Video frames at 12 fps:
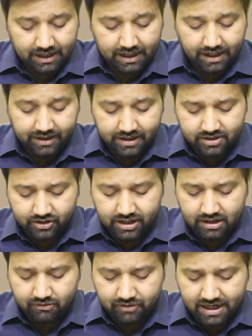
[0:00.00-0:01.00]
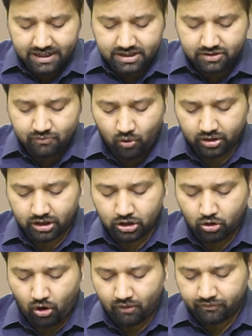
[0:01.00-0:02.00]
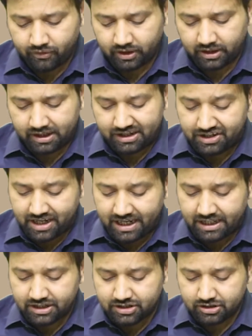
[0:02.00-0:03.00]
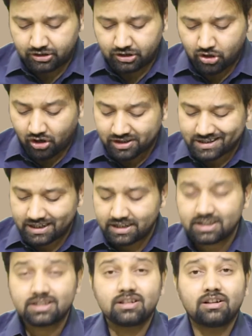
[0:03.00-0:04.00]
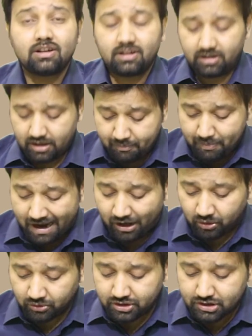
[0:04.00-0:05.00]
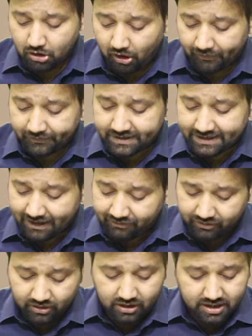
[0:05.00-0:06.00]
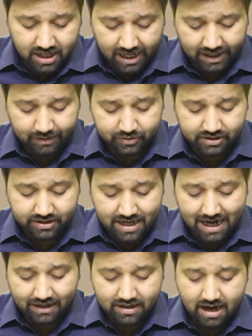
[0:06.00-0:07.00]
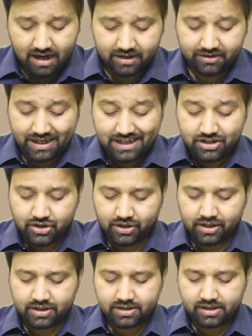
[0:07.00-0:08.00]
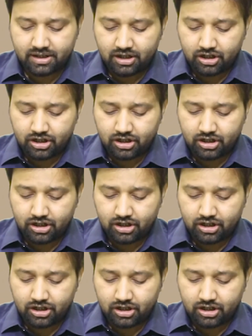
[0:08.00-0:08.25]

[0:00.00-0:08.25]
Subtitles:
Industrial waste water often contains toxic compounds of several types that are dangerous